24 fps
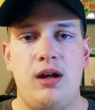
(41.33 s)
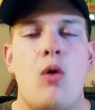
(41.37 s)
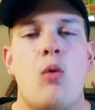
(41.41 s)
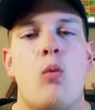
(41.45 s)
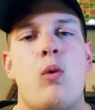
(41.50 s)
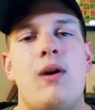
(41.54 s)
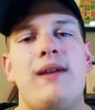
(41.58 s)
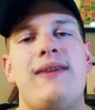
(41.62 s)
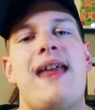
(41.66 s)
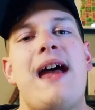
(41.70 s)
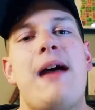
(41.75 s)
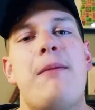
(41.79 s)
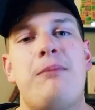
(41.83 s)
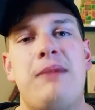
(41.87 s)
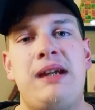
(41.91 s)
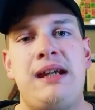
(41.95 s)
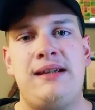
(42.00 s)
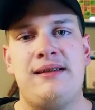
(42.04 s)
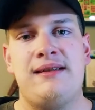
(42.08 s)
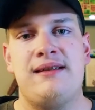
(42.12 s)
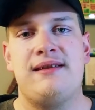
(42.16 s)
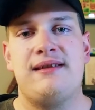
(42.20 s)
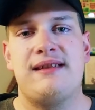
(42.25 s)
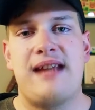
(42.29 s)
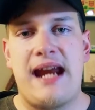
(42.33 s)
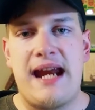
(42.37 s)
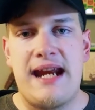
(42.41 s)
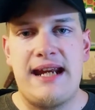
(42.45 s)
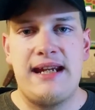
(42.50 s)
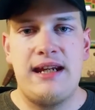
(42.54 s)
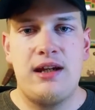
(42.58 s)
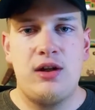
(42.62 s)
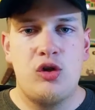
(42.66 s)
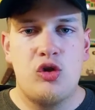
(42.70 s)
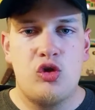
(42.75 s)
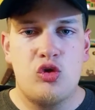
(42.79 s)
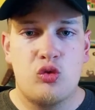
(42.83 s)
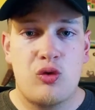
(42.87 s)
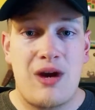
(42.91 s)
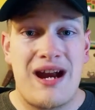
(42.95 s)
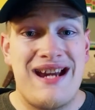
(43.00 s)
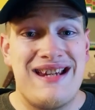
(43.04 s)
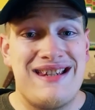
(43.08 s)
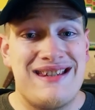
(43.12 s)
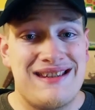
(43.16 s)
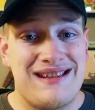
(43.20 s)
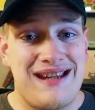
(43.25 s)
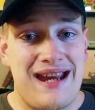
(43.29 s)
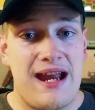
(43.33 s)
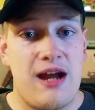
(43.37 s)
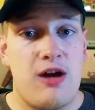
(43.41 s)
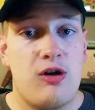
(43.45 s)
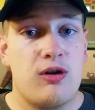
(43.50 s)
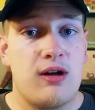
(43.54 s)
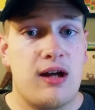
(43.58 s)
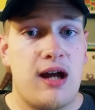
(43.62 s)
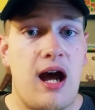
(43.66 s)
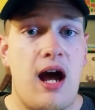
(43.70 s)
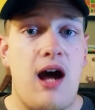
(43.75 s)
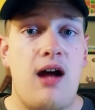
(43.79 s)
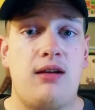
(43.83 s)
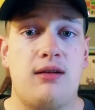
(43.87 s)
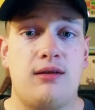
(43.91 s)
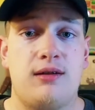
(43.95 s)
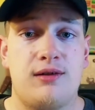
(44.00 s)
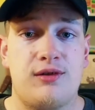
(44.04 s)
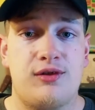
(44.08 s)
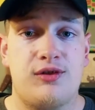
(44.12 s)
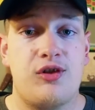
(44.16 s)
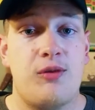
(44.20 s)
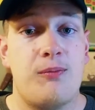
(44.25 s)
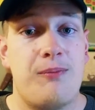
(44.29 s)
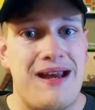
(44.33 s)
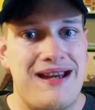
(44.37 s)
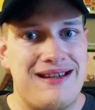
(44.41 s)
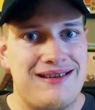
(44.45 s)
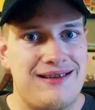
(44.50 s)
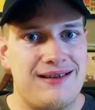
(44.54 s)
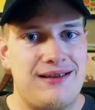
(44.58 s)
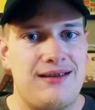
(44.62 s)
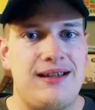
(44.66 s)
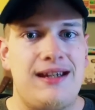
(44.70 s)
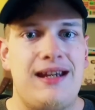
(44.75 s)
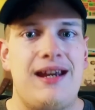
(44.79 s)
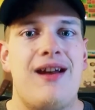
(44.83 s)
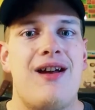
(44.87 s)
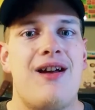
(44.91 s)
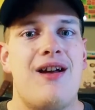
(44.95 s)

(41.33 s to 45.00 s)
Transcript: What that means is taking grayscale colors, so basically